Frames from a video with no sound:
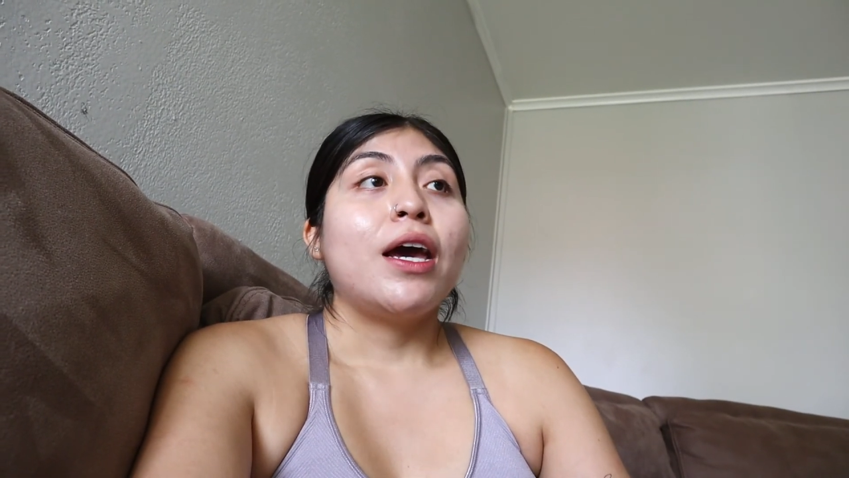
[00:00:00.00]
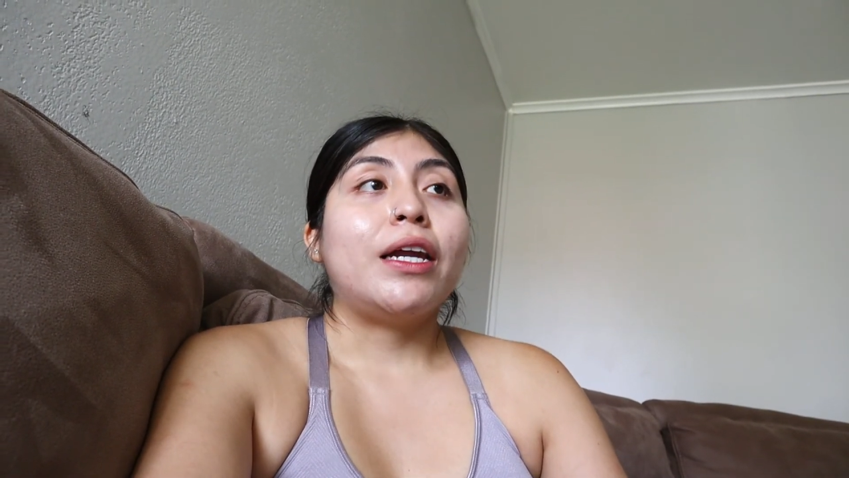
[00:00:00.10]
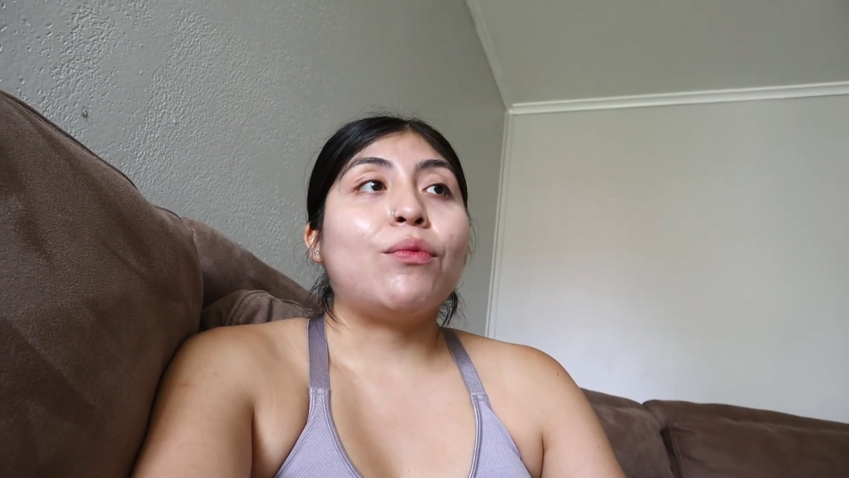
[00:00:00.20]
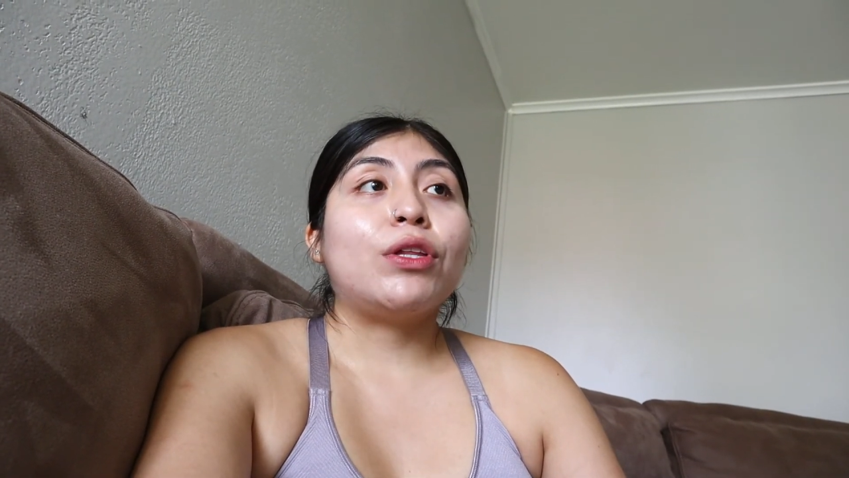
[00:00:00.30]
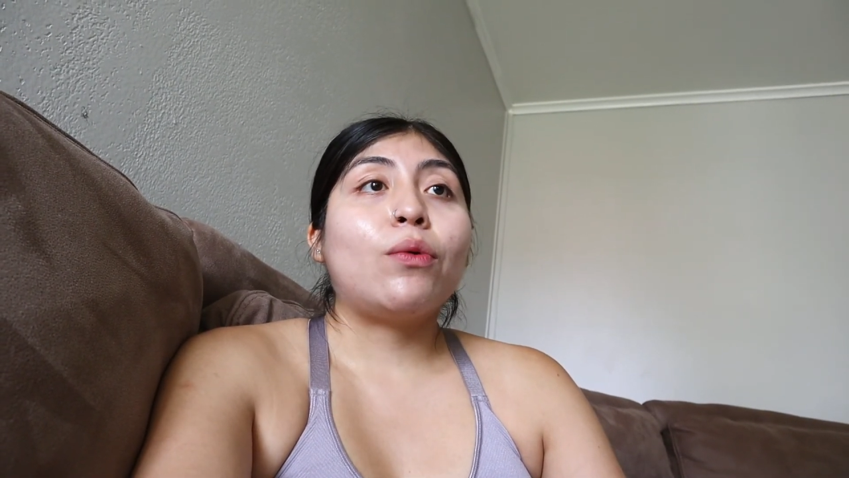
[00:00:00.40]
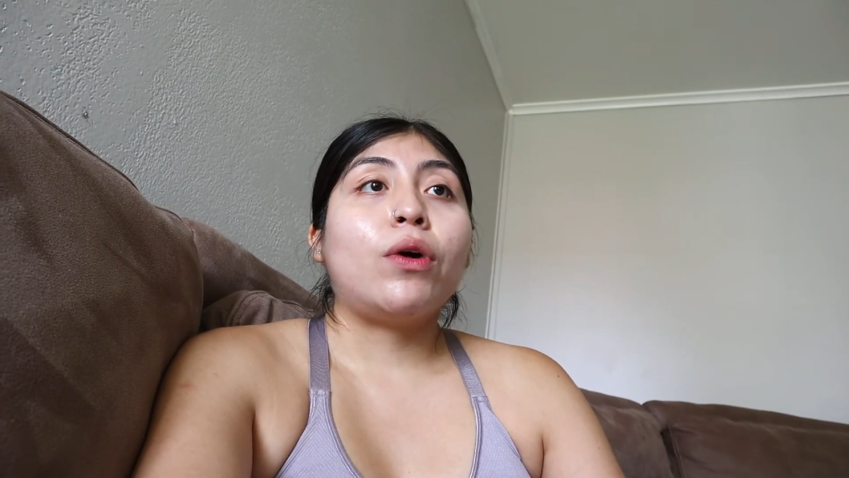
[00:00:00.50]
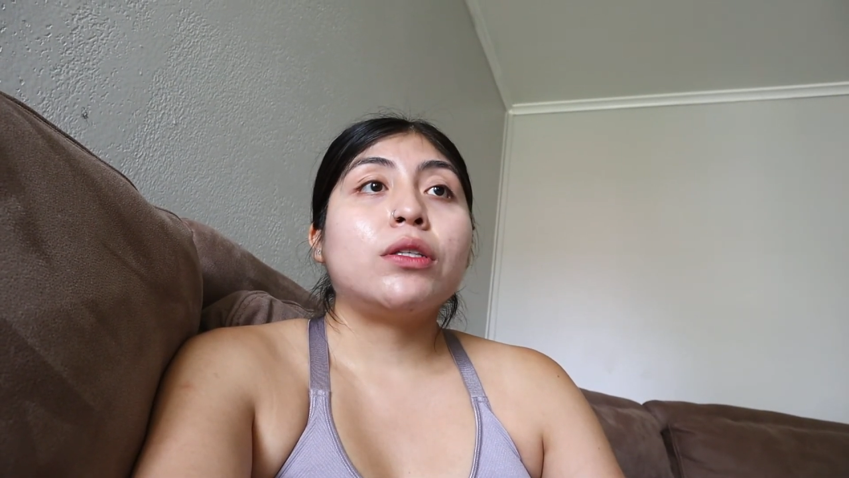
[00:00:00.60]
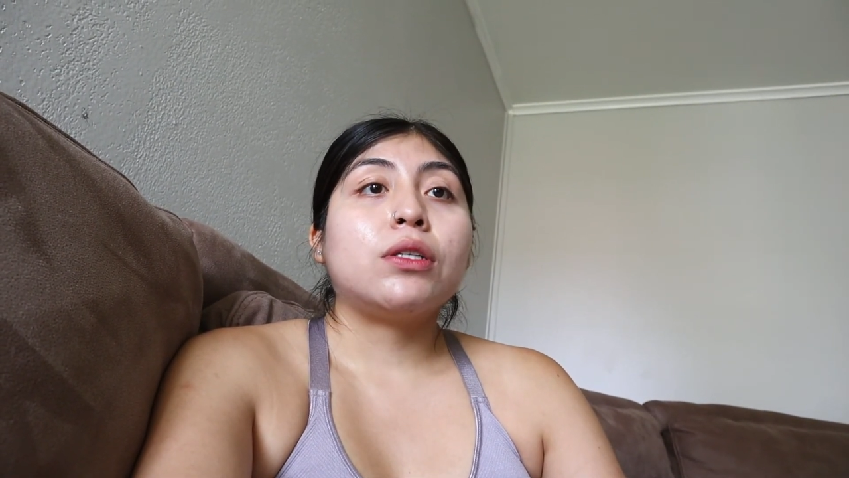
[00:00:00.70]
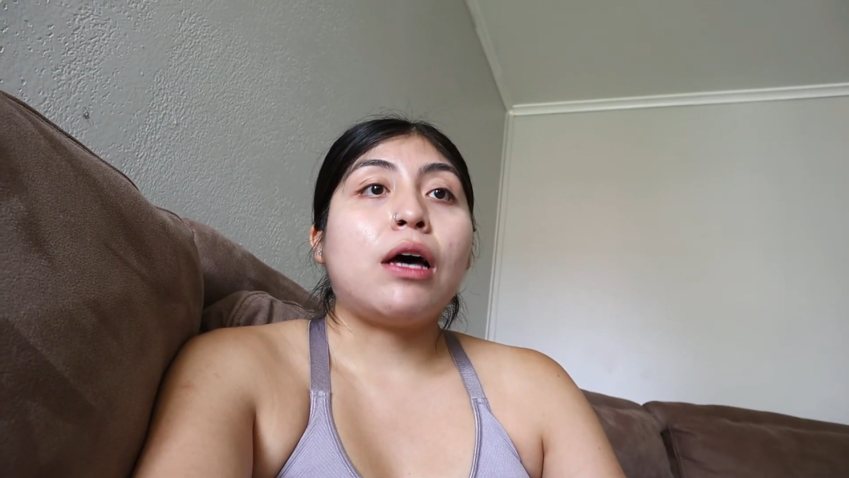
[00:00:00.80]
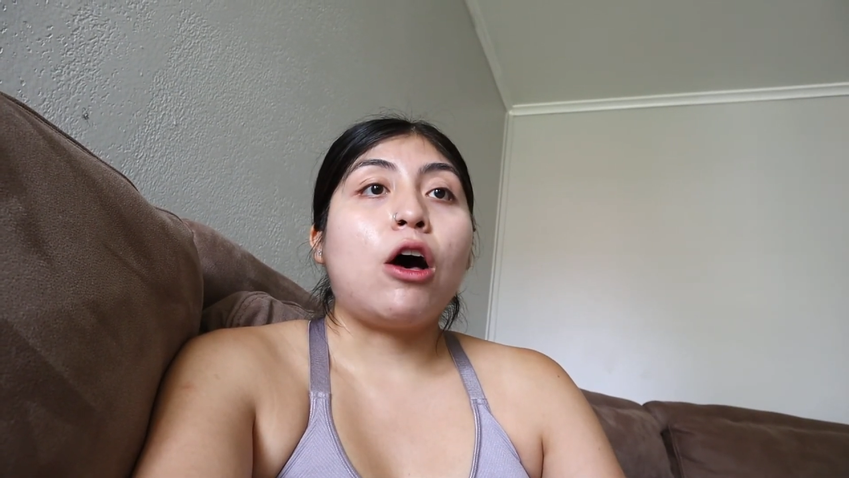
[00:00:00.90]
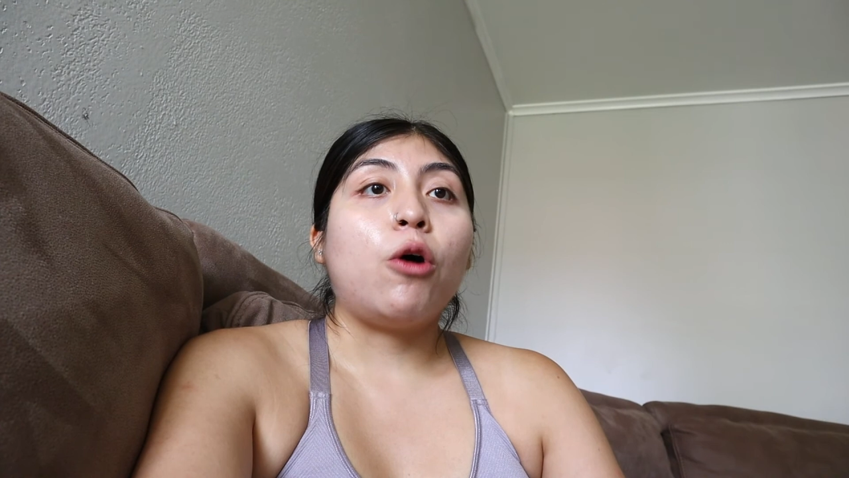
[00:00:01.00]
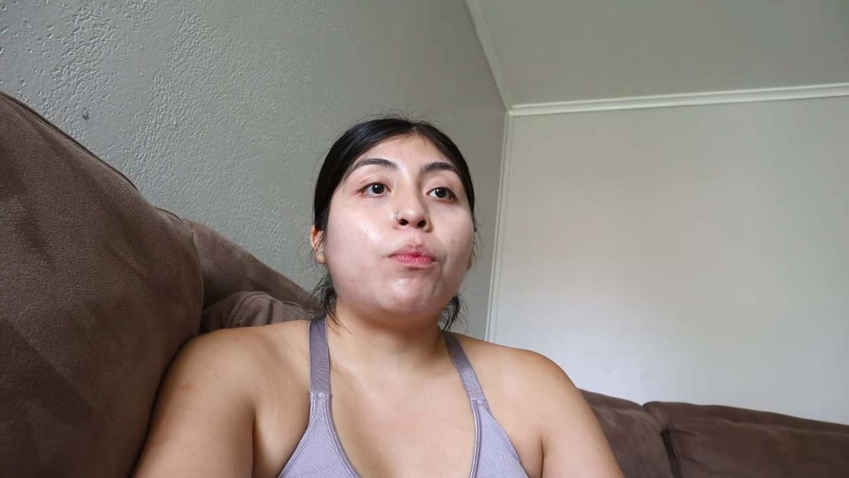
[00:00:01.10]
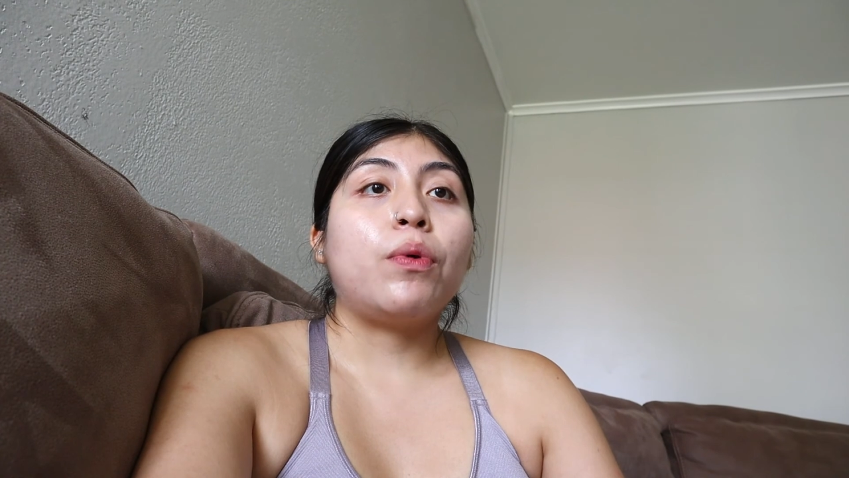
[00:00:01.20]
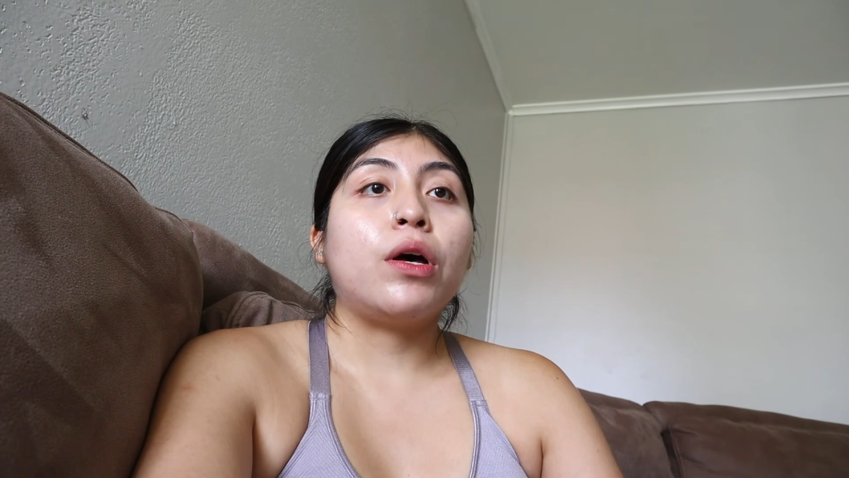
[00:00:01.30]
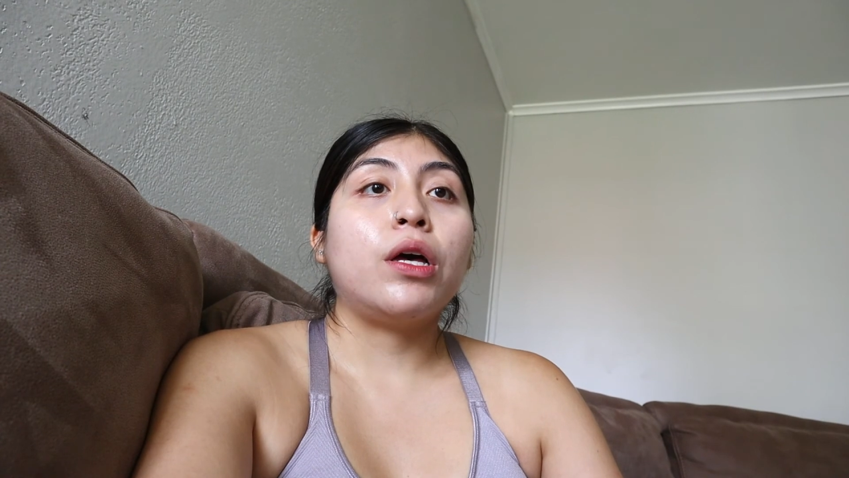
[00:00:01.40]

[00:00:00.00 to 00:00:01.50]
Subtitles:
and I really want to help